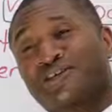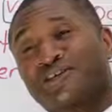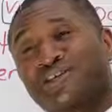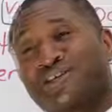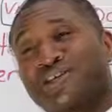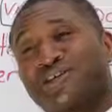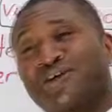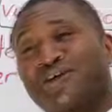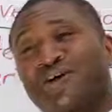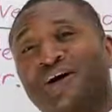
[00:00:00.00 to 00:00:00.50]
and
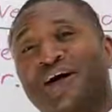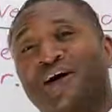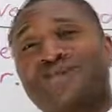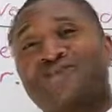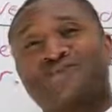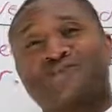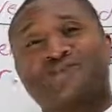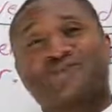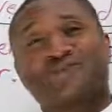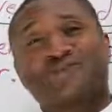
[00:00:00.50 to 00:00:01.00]
say your
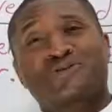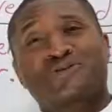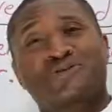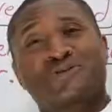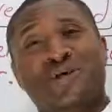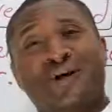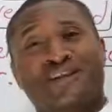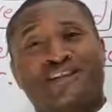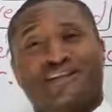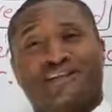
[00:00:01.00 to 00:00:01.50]
house is
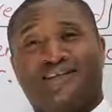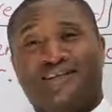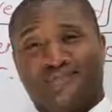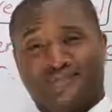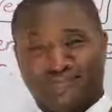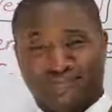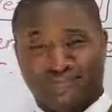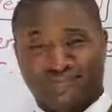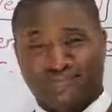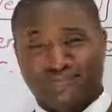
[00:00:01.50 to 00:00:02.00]
squalid,
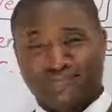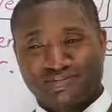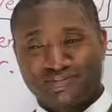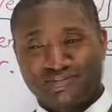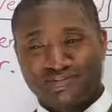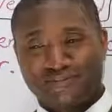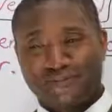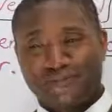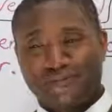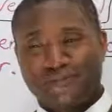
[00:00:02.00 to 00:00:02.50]

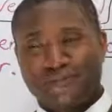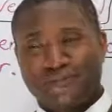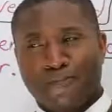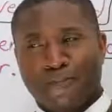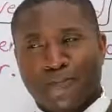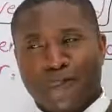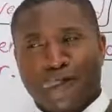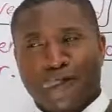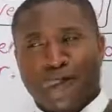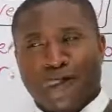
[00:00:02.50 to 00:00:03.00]

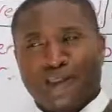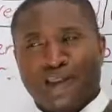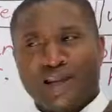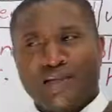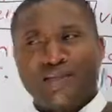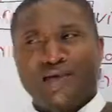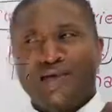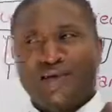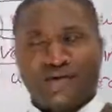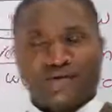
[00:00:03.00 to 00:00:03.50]

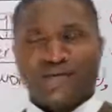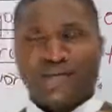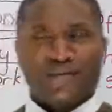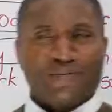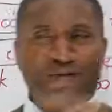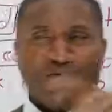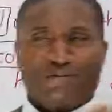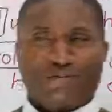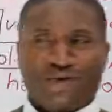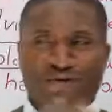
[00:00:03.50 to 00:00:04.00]
let me
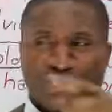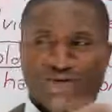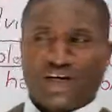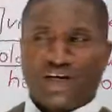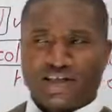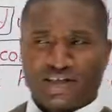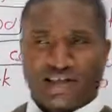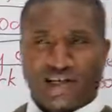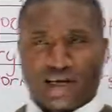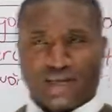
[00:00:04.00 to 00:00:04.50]

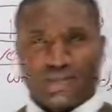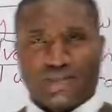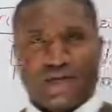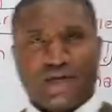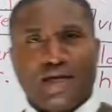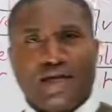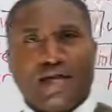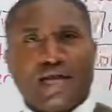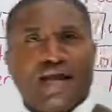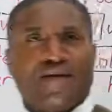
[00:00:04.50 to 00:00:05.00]
rephrase that.
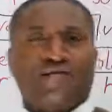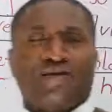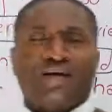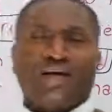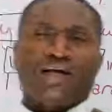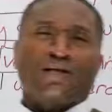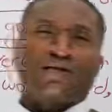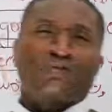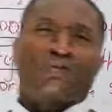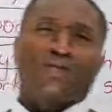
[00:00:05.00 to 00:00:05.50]
If an
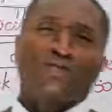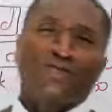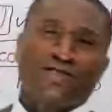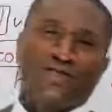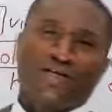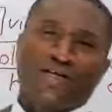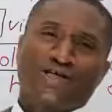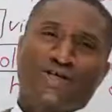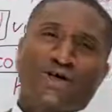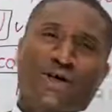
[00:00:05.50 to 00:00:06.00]
English person
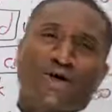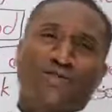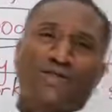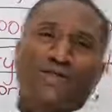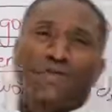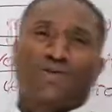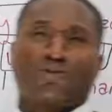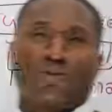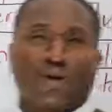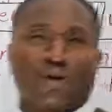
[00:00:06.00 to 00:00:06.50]
says your house
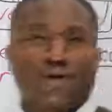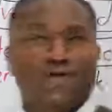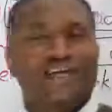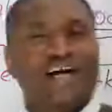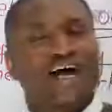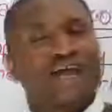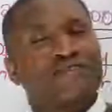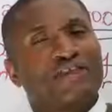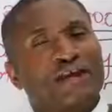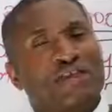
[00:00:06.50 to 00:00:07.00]
is
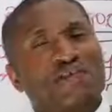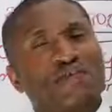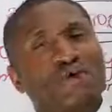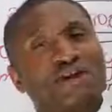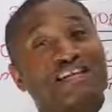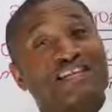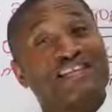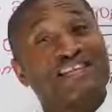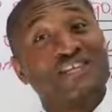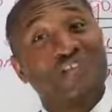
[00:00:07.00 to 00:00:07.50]
squalid, they
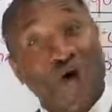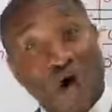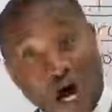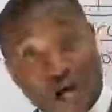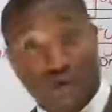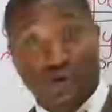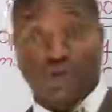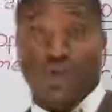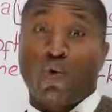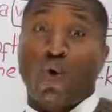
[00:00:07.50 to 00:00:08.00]
will
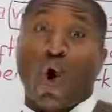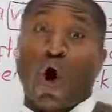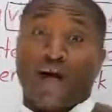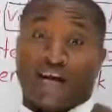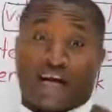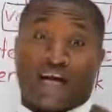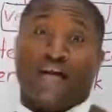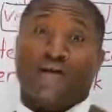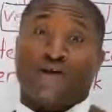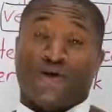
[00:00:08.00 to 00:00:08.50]
not
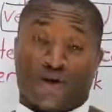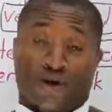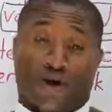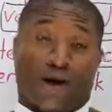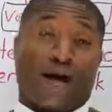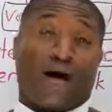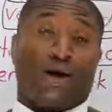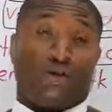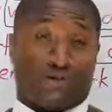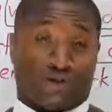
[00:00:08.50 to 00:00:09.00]
walk in your
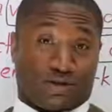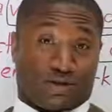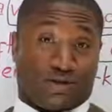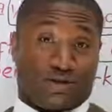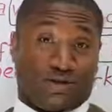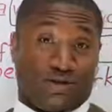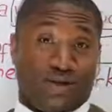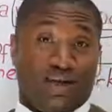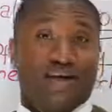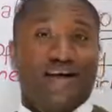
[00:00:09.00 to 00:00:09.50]
house.
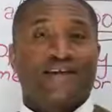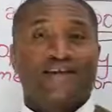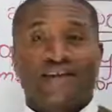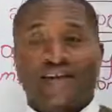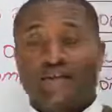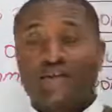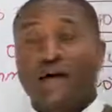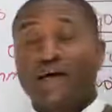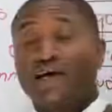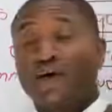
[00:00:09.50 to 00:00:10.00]

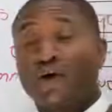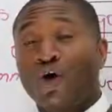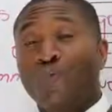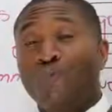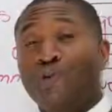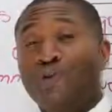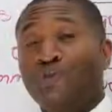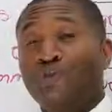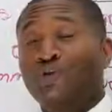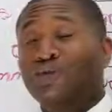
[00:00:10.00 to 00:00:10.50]
They might call
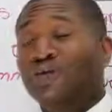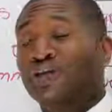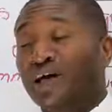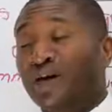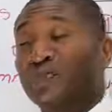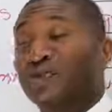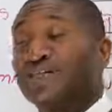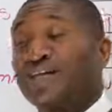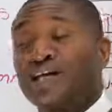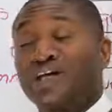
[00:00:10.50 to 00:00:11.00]
people to
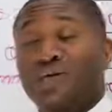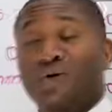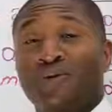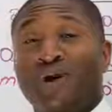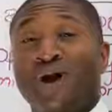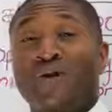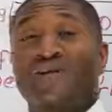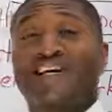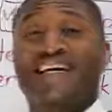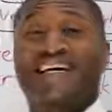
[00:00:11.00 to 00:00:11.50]
come and take you
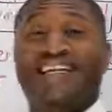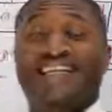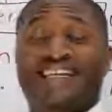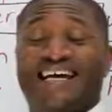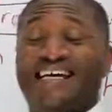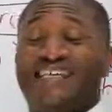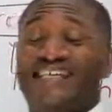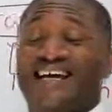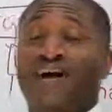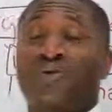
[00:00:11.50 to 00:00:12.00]
out and
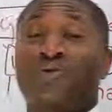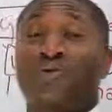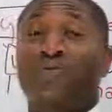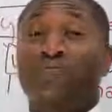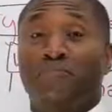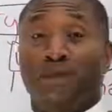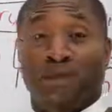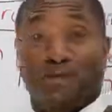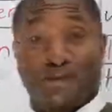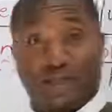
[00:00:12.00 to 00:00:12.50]
take down the
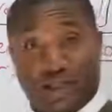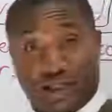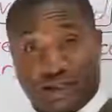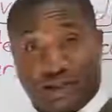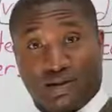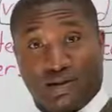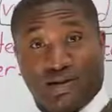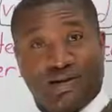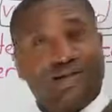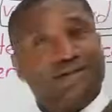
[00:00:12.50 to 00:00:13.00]

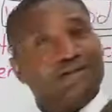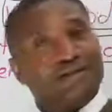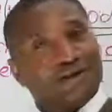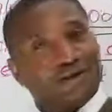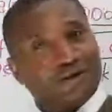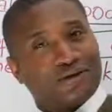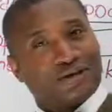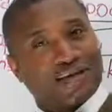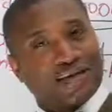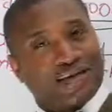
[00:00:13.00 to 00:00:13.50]
building.
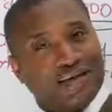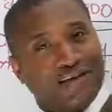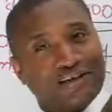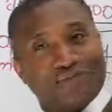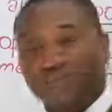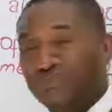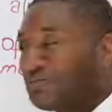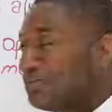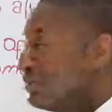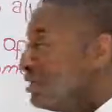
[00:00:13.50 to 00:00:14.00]

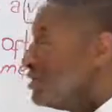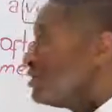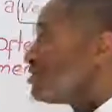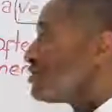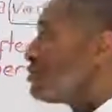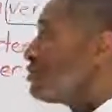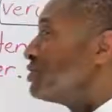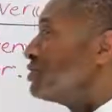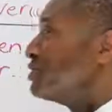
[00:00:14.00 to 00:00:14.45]
Okay? So